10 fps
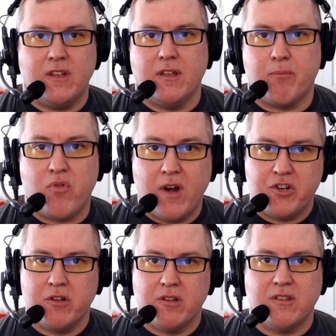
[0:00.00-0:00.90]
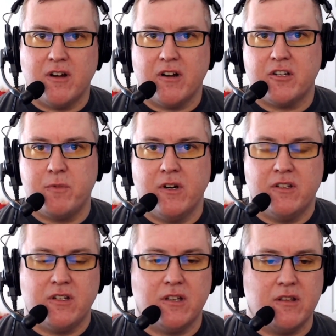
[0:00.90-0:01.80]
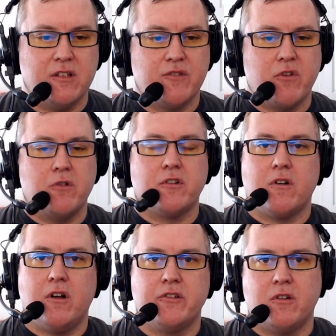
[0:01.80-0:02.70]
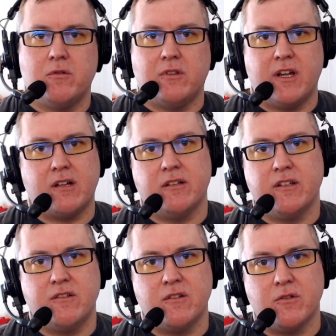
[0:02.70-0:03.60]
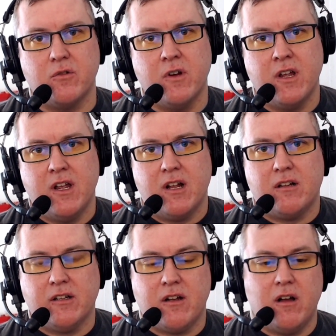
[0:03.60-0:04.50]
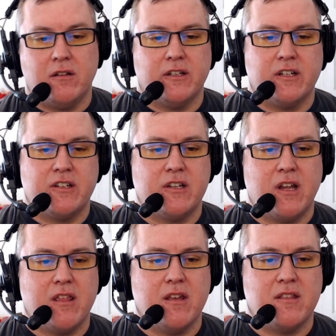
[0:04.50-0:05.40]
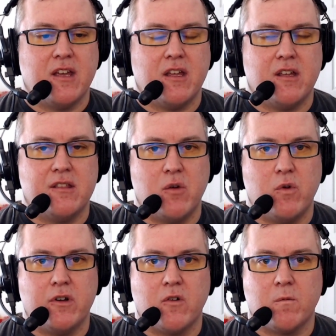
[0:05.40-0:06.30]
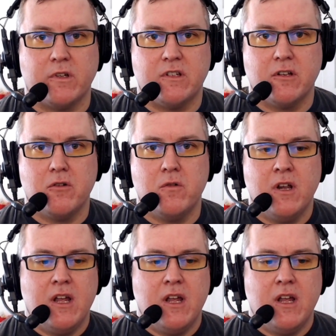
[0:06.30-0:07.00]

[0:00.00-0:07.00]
pressure that they're experiencing, these folks are also likely to click on links that they they wouldn't normally do.